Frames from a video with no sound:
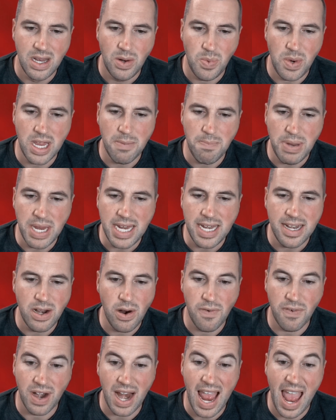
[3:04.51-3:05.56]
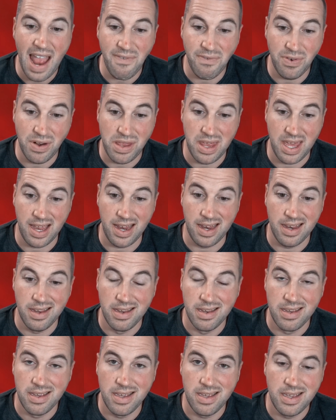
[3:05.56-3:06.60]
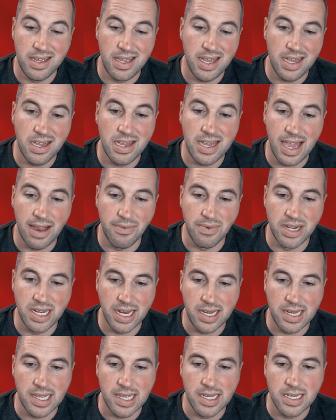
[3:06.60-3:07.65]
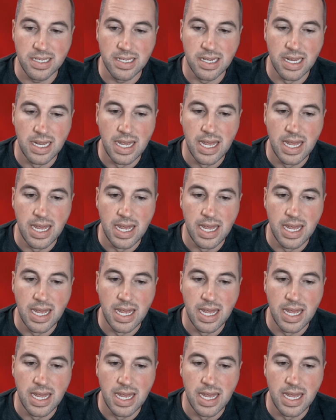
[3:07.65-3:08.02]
We competed over everything. It could get ridiculous.